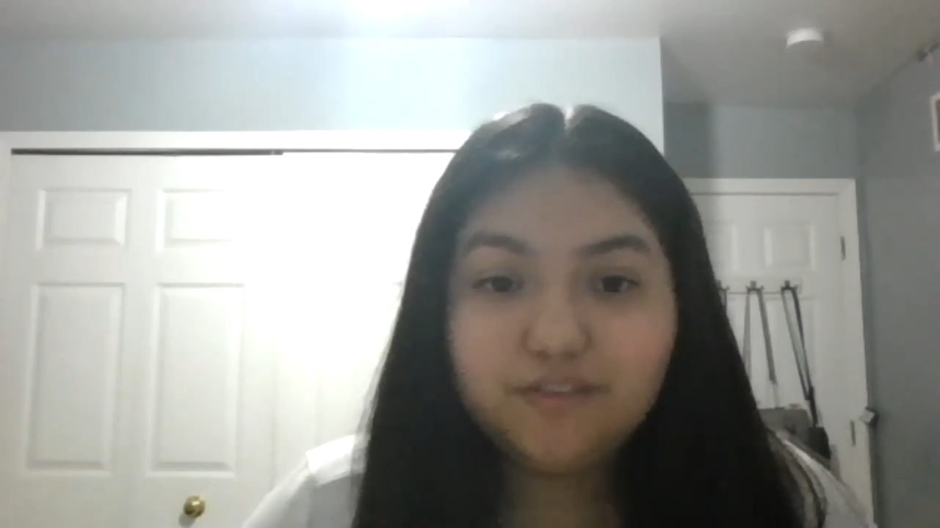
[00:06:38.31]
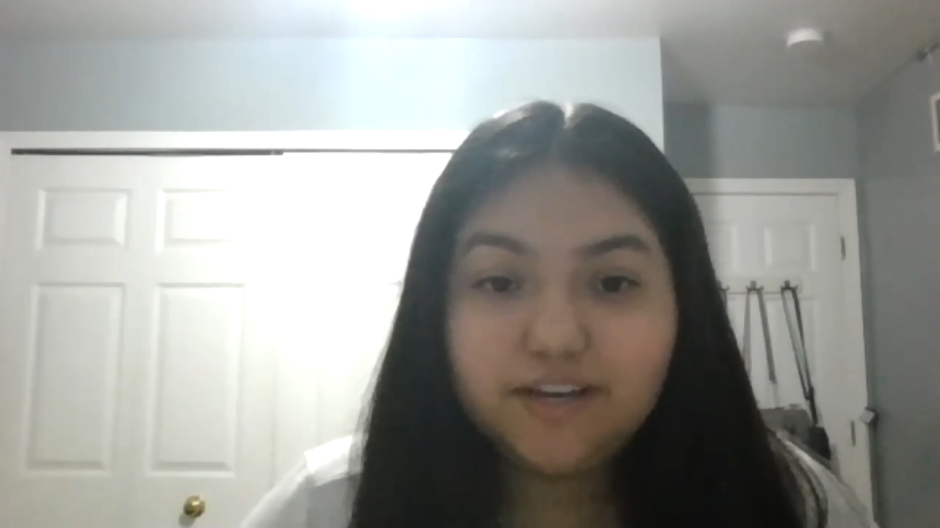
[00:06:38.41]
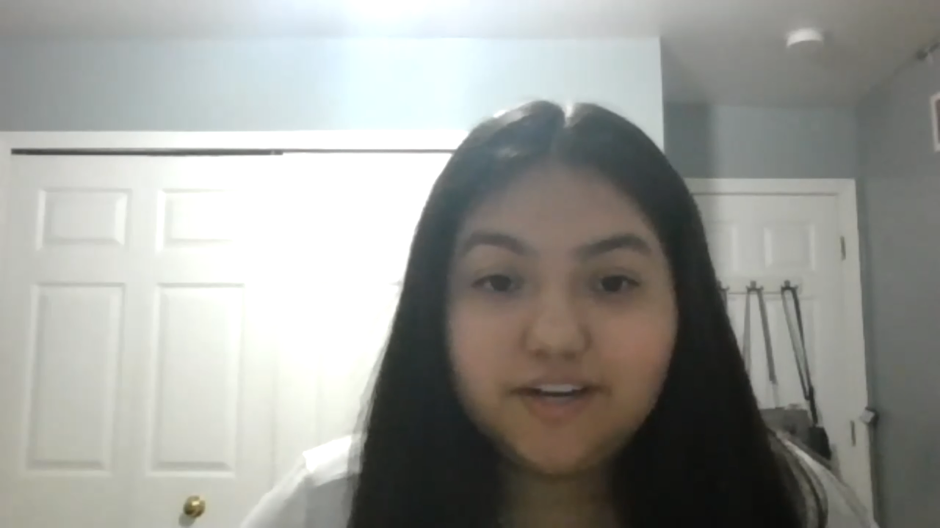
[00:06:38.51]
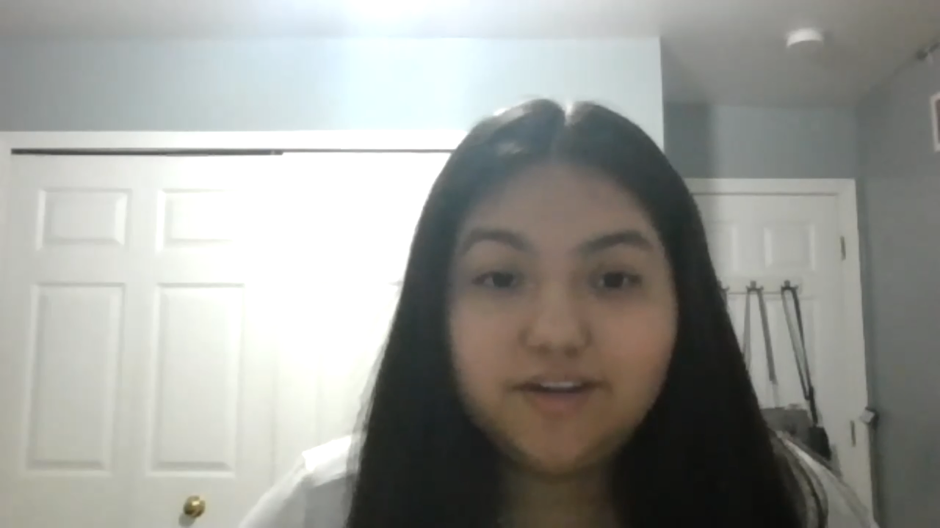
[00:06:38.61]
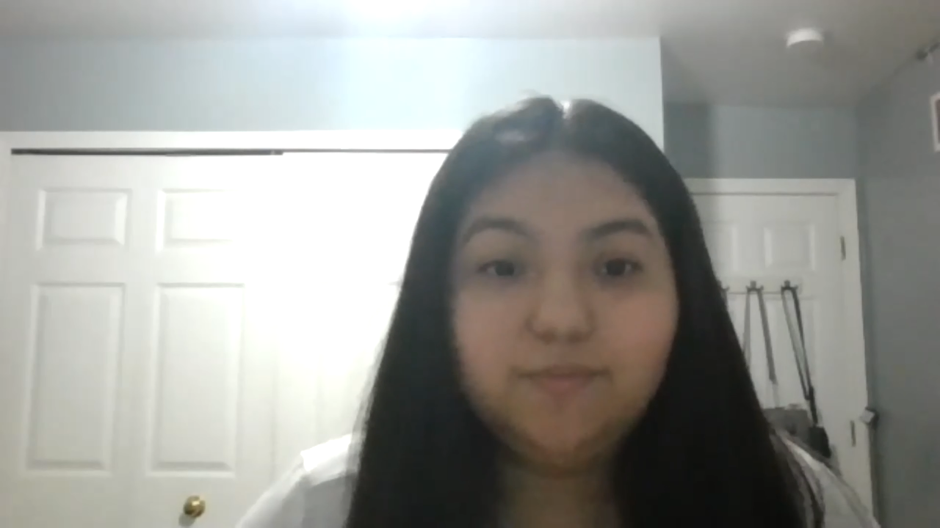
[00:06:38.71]

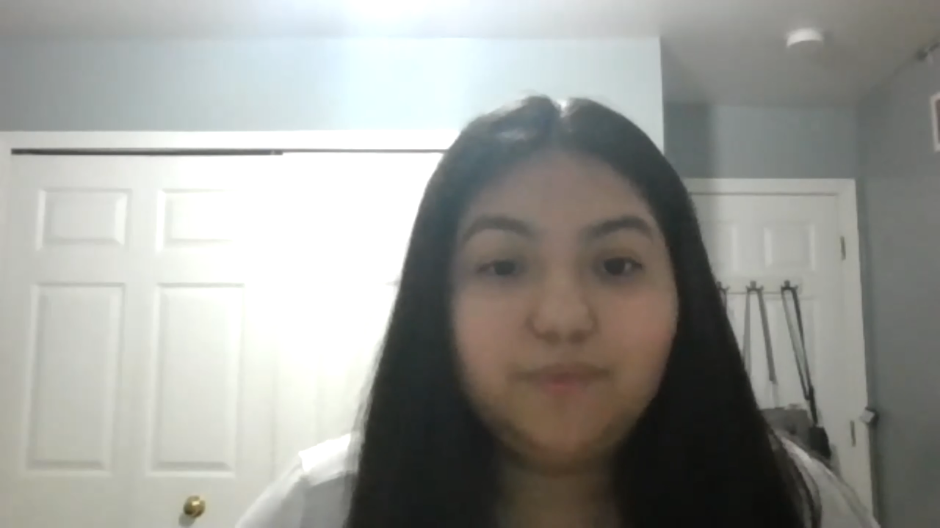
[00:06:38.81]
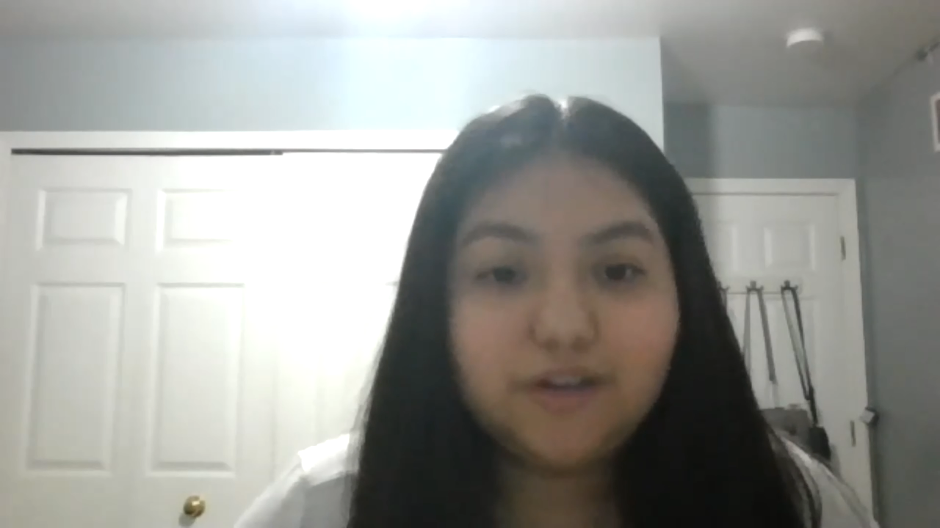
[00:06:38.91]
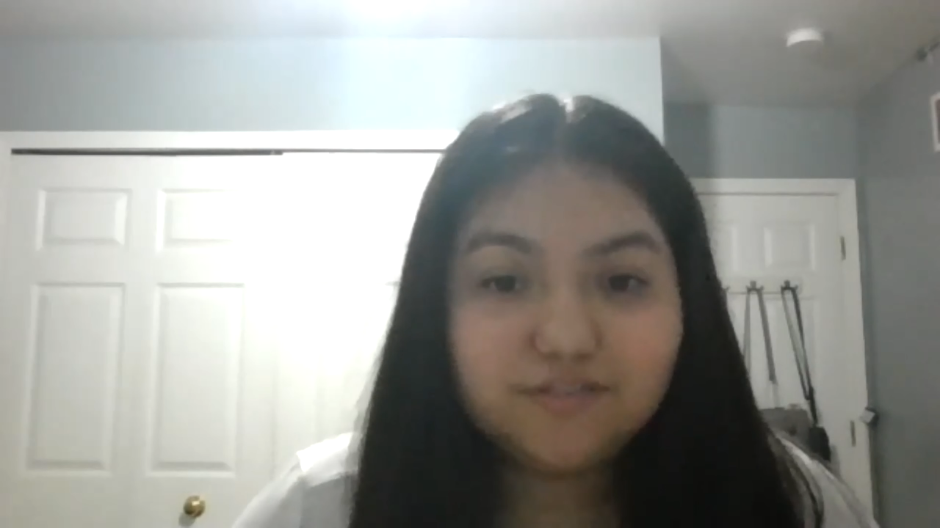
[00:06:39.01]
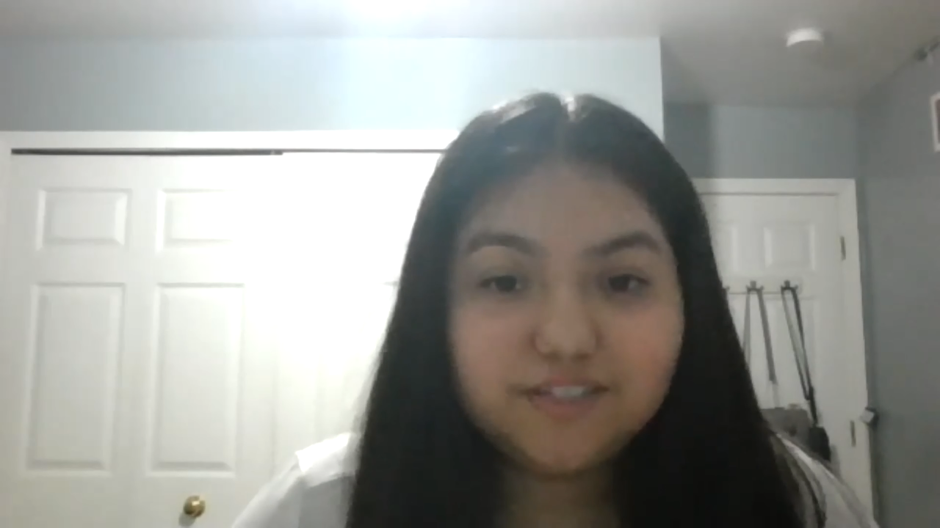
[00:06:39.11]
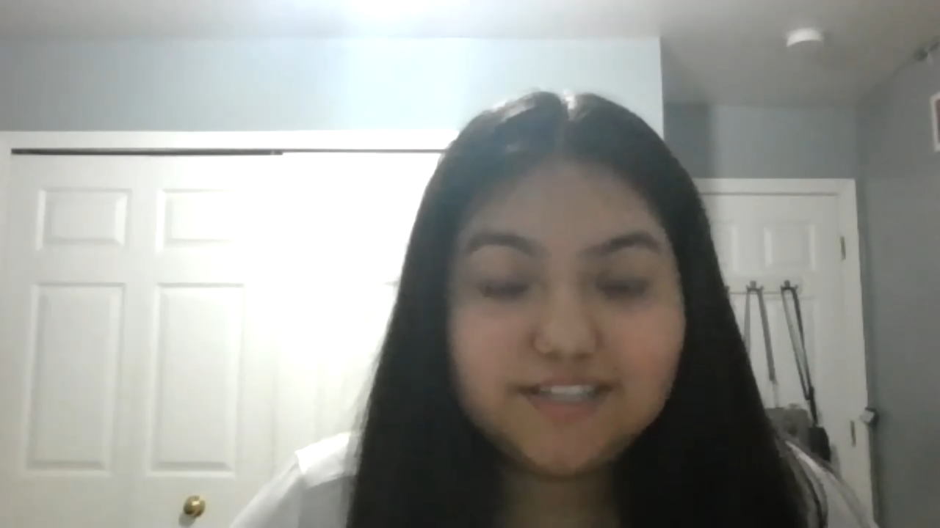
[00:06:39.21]
care,
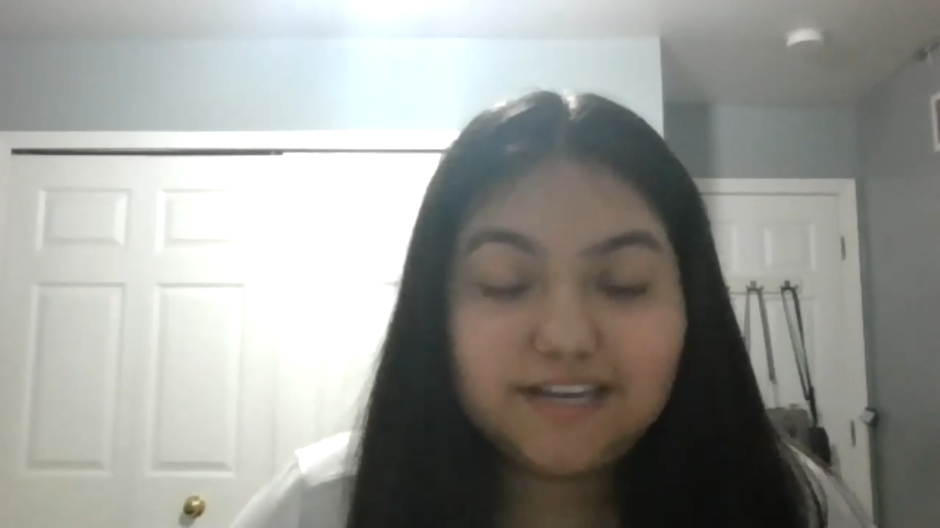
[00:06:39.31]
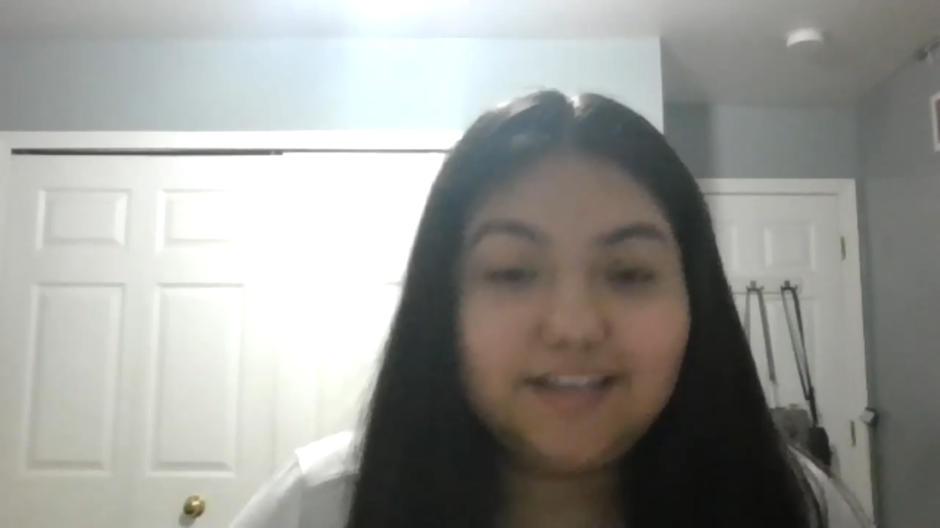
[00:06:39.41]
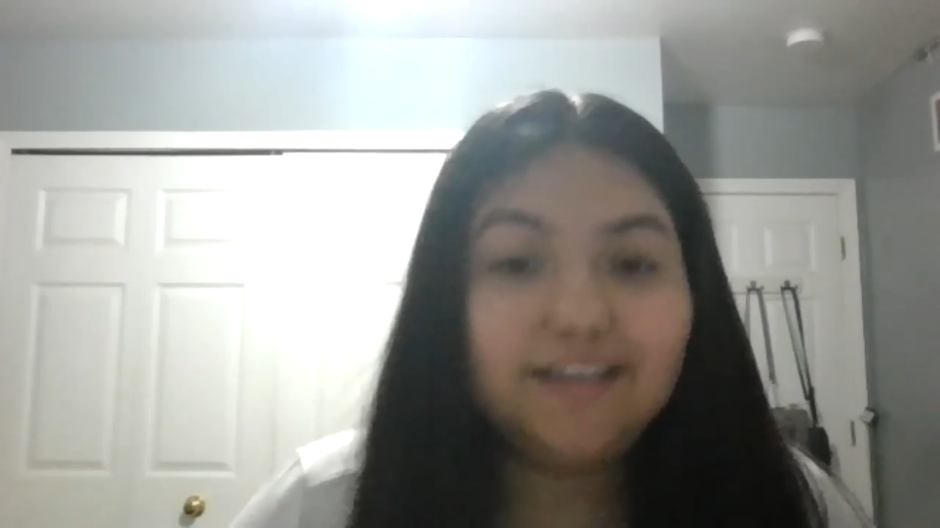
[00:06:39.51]
boundary setting,